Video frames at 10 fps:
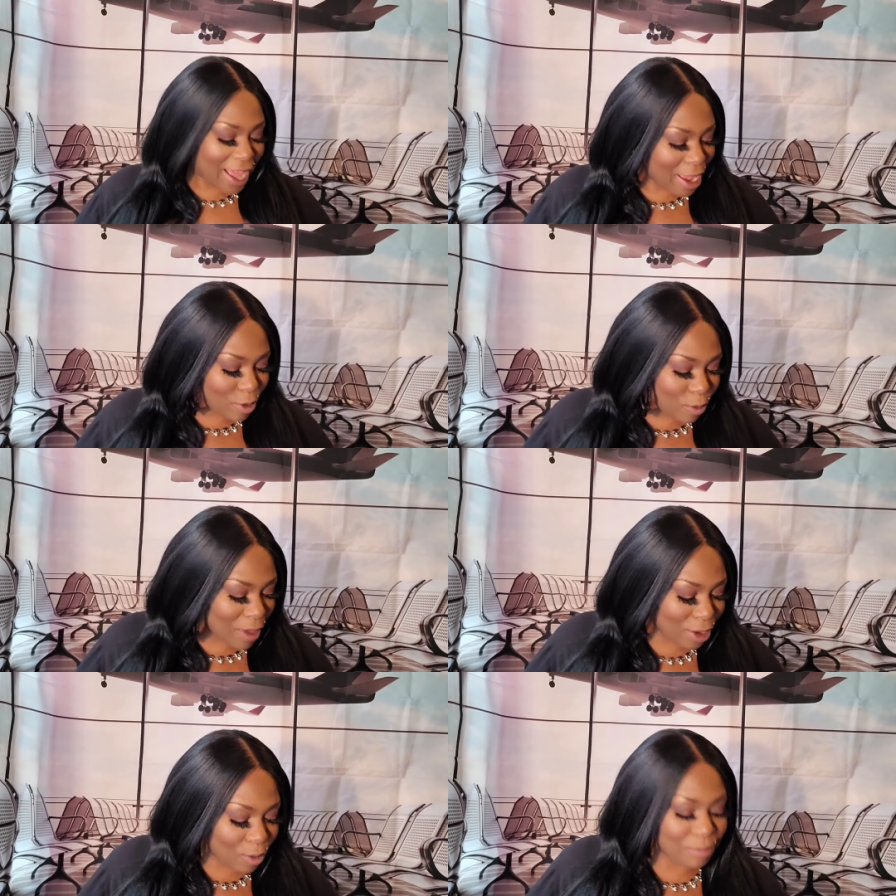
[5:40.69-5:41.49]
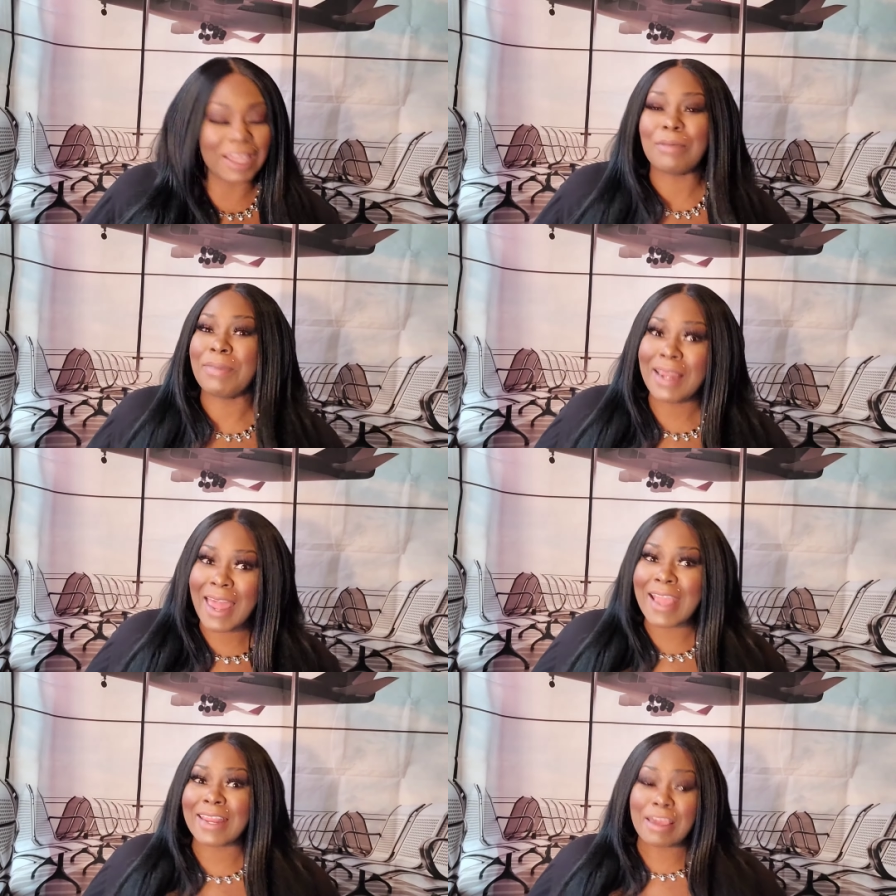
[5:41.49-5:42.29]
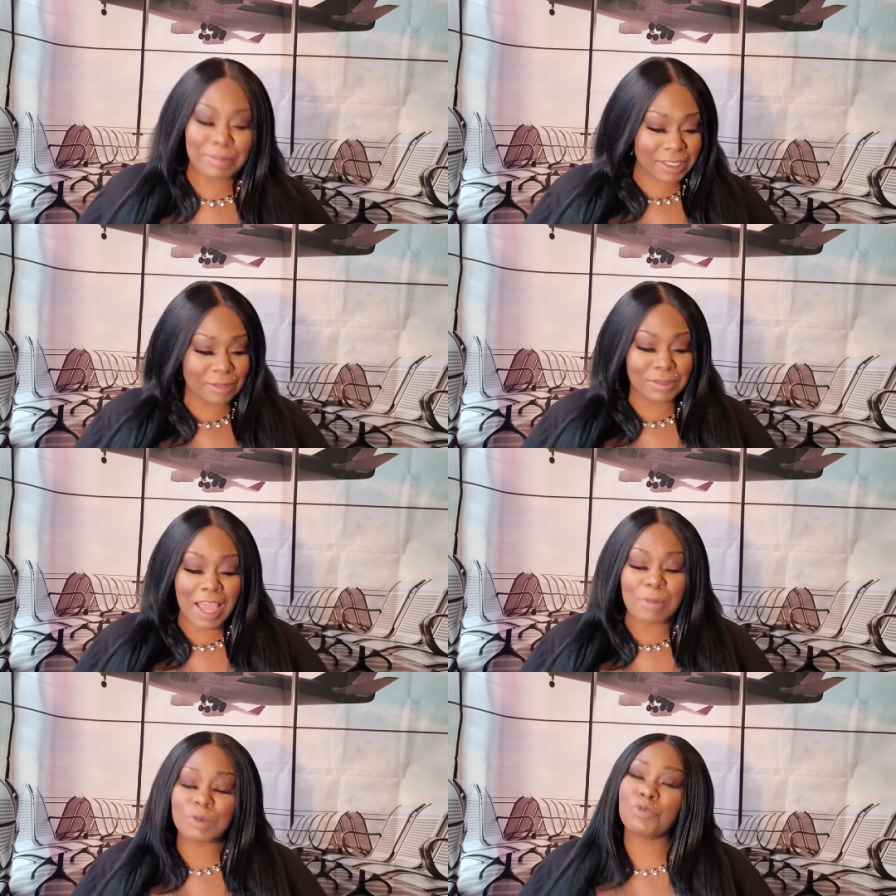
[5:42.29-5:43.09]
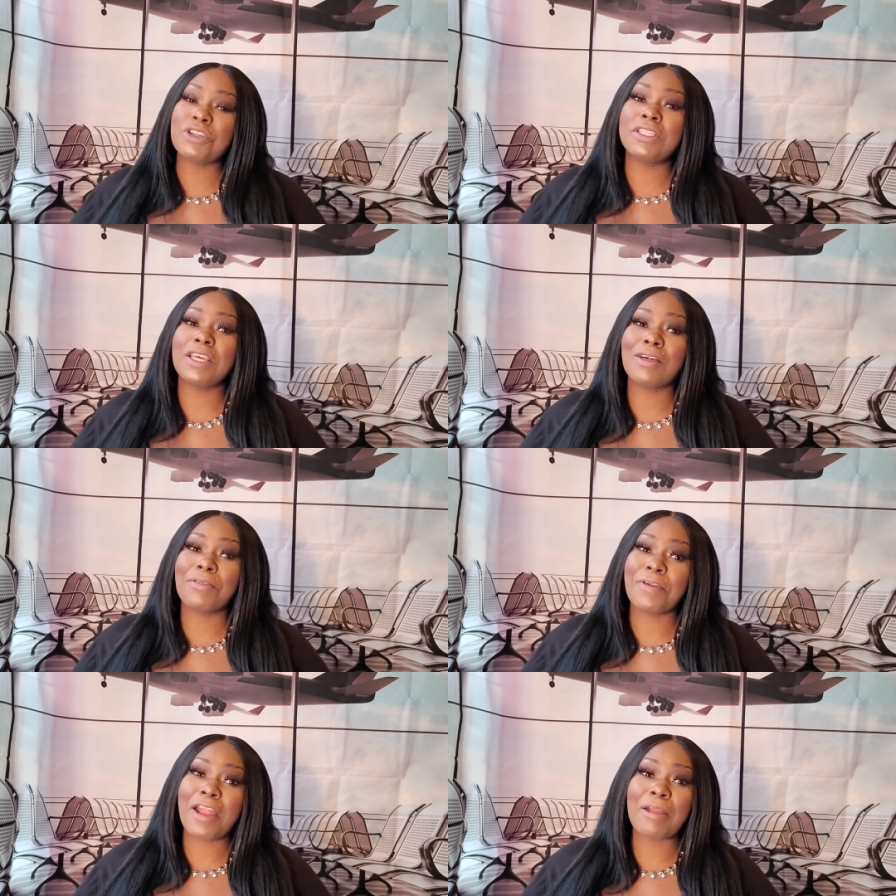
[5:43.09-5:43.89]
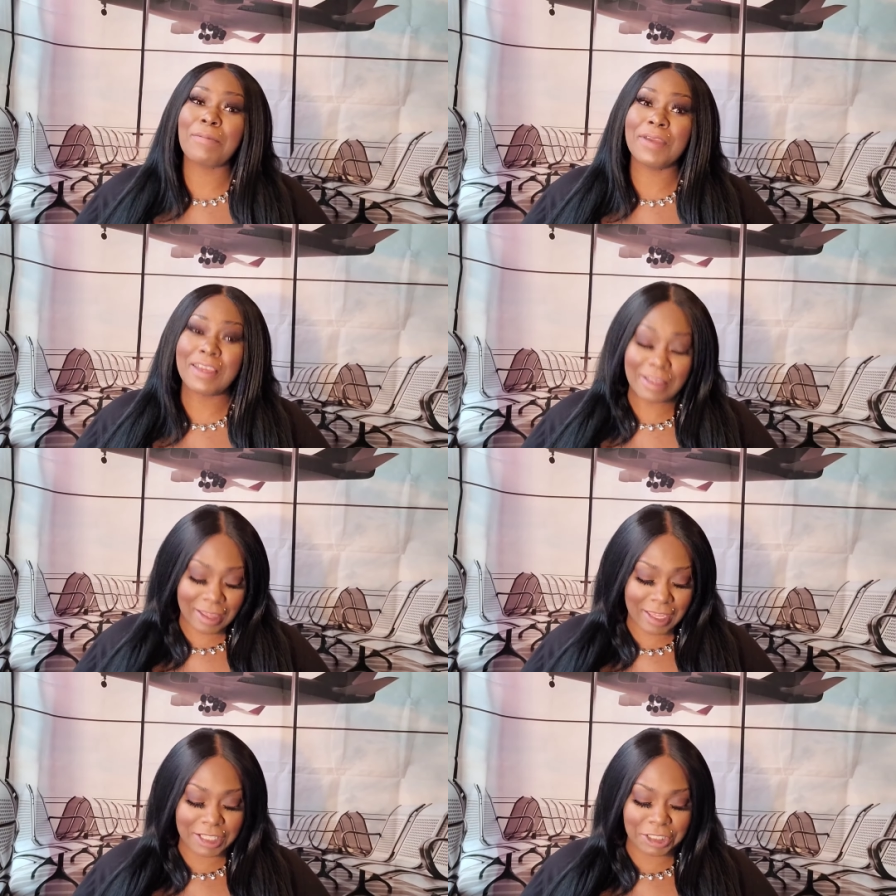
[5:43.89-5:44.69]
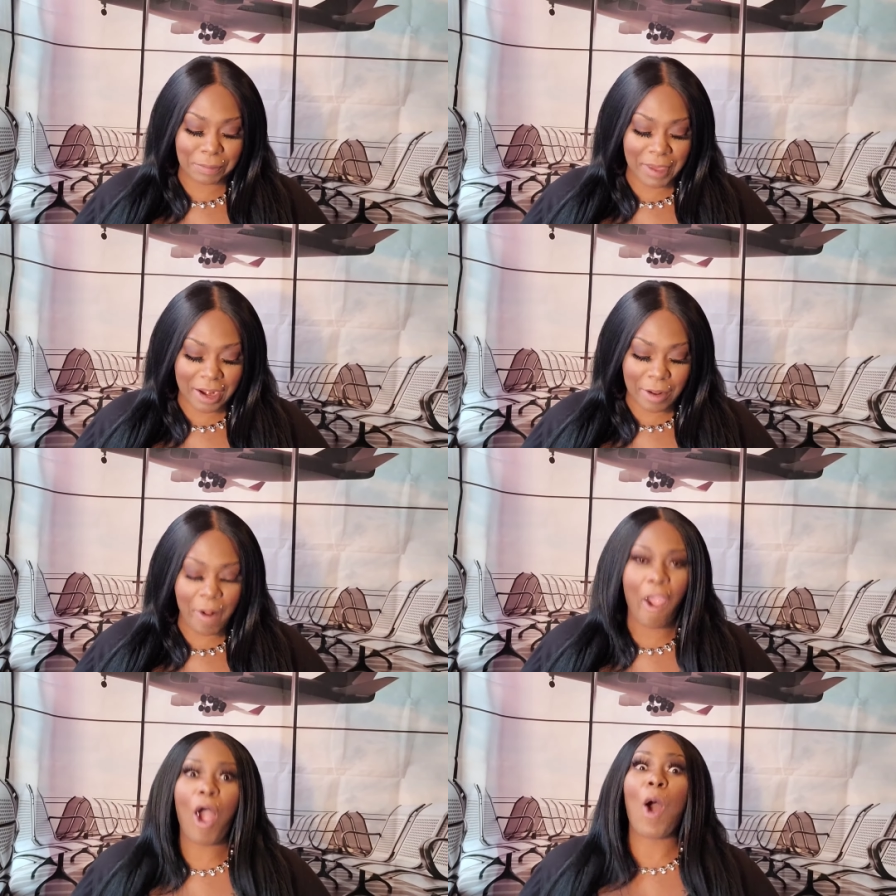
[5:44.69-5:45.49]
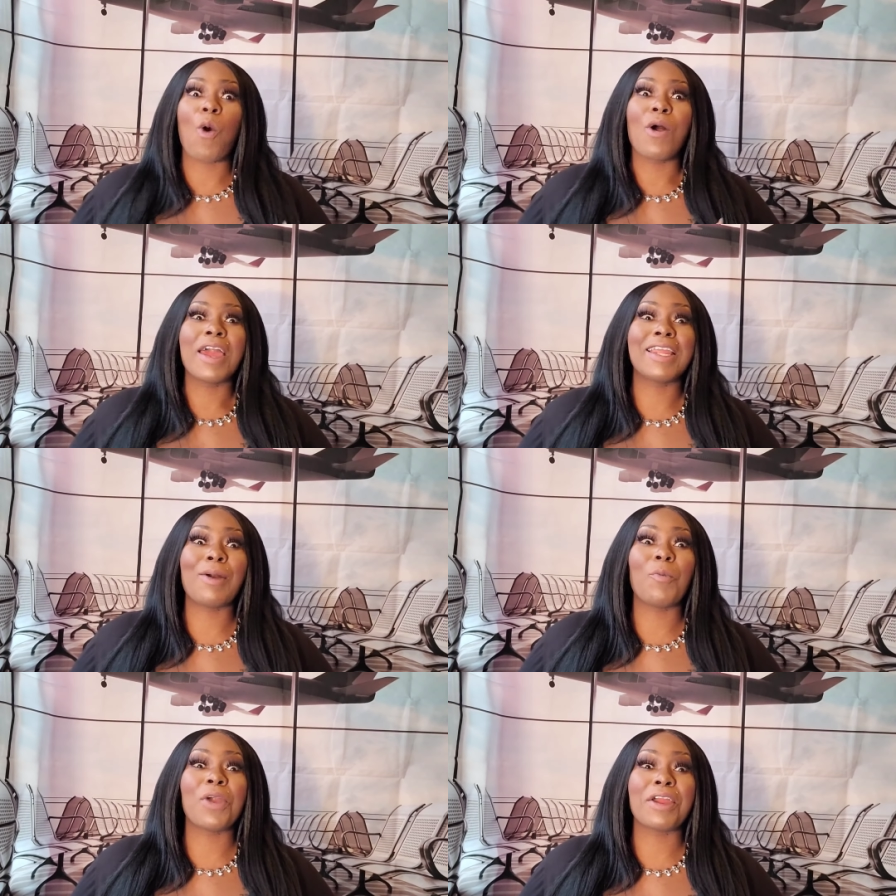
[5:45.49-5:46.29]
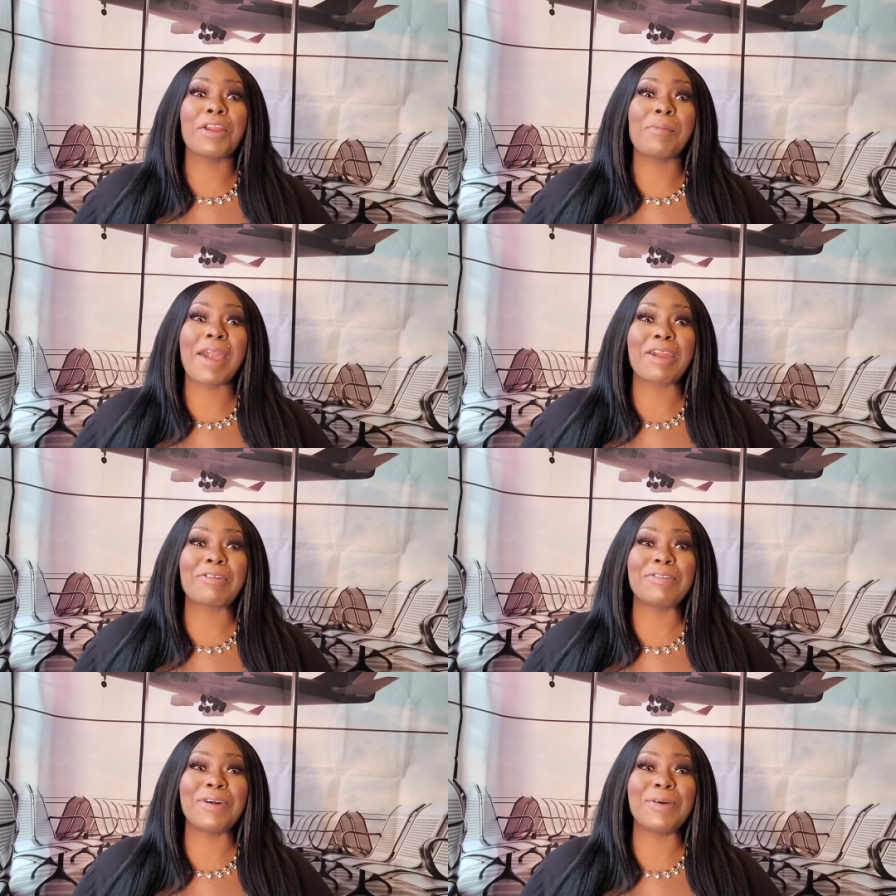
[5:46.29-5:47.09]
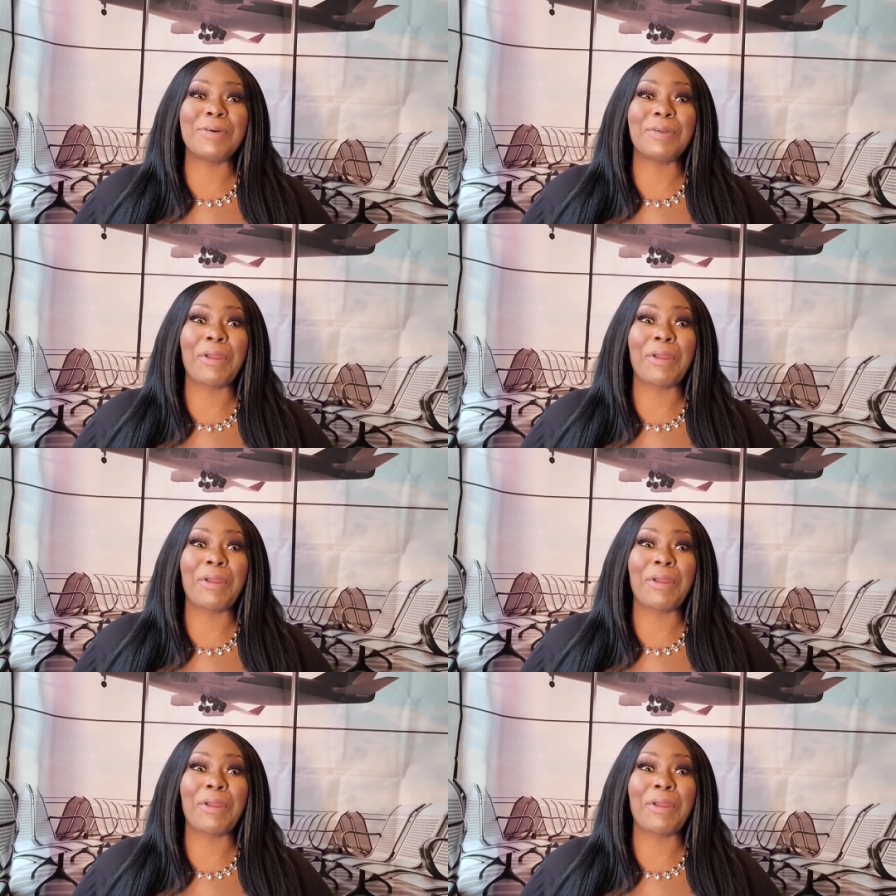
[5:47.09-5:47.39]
I don't. I don't mean to be like that, but sometimes retail therapy uh, uh, get you better. Oh, and I'm wearing a microphone.